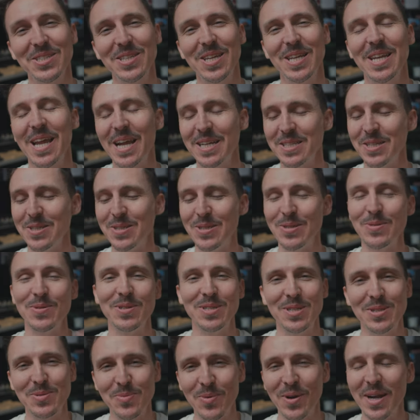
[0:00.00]
connected to,
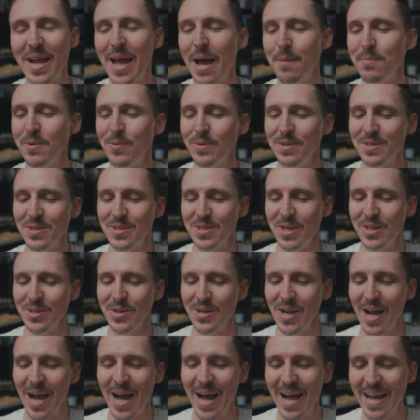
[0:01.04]
which is what happened with this other
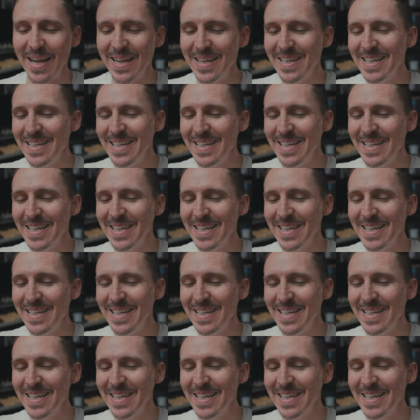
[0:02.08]
guy.